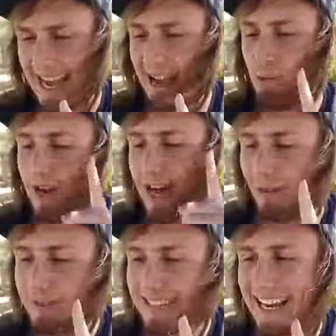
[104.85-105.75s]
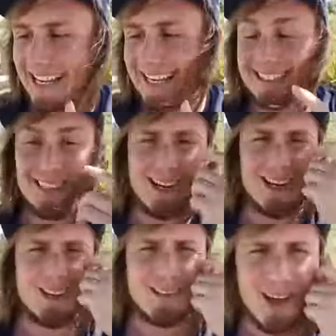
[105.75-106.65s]
And what I'm saying is,
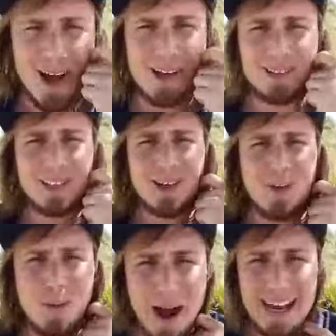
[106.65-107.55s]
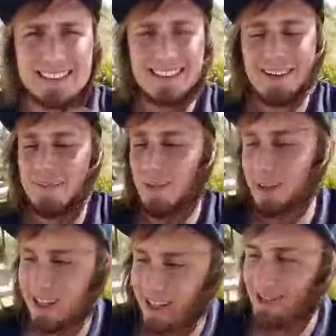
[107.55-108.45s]
don't wait
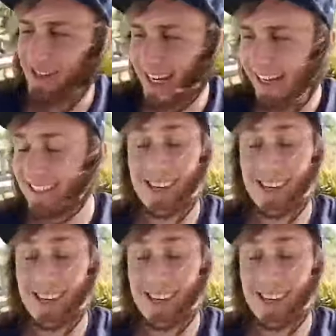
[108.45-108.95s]
for the new year.